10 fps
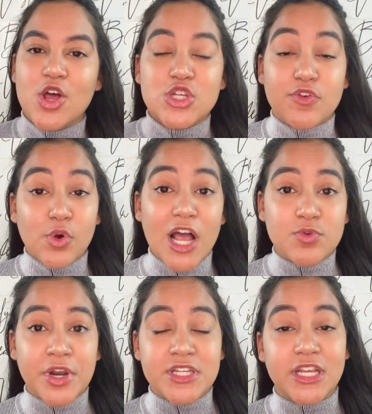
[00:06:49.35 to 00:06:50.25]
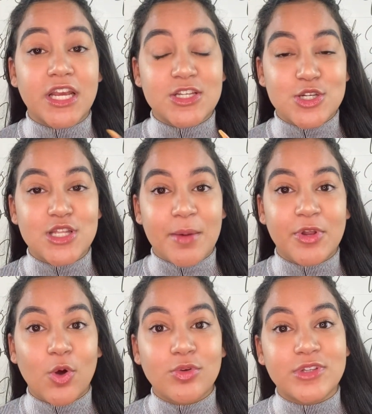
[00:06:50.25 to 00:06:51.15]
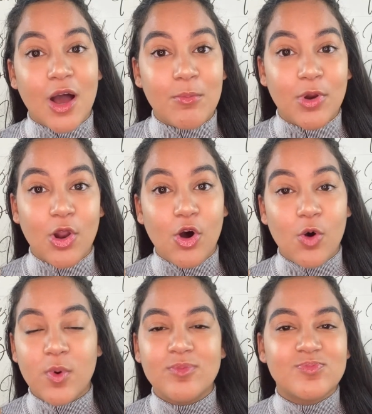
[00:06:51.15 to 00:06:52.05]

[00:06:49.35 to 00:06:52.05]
So you guys want to see it, just let me know down below.